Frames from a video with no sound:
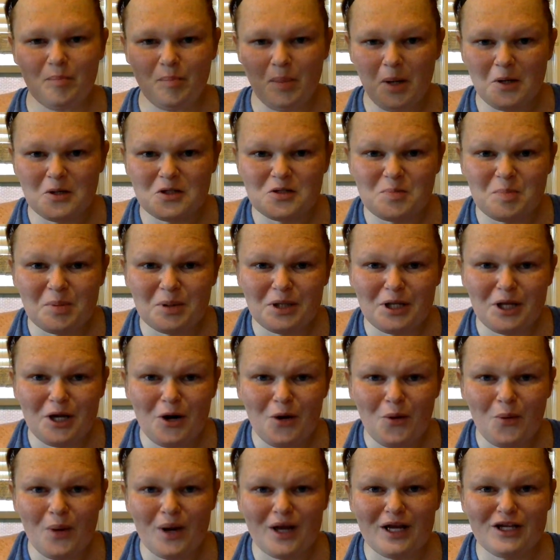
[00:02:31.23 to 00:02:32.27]
Post
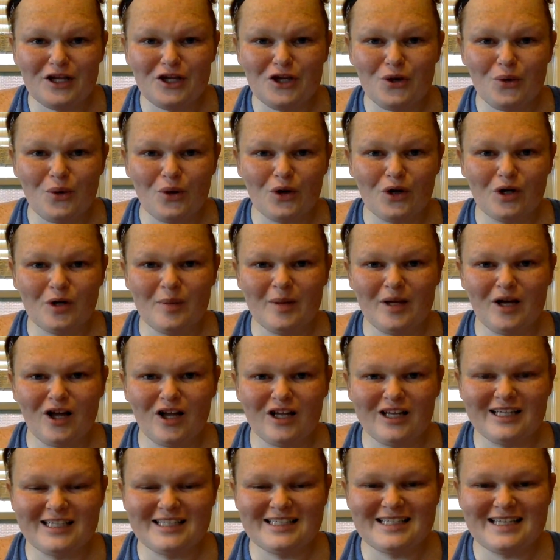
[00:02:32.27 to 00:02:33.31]
below what you are going to be
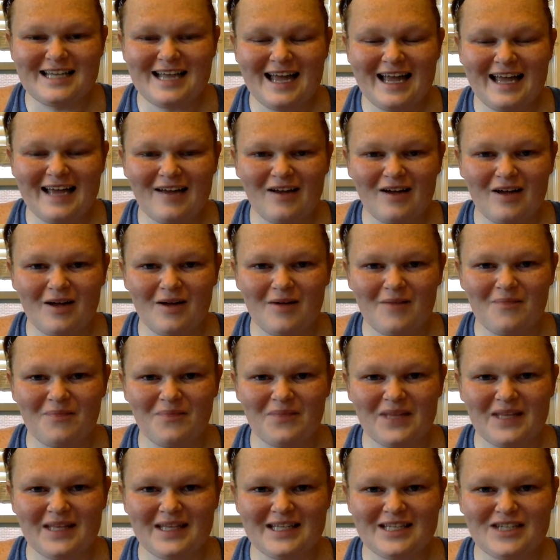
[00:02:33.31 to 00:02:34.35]
all in today
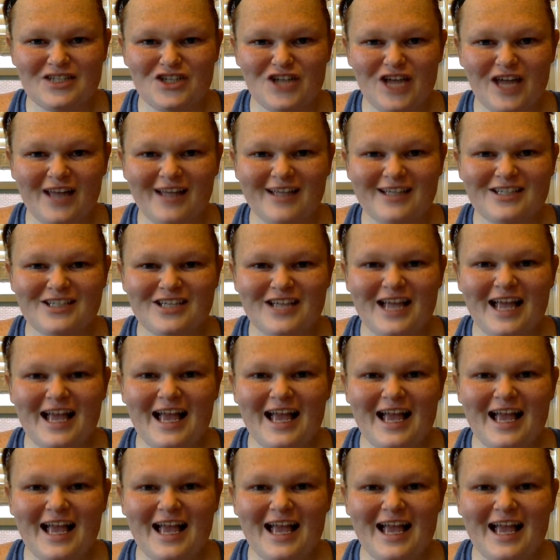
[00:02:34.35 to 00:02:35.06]
in this challenge.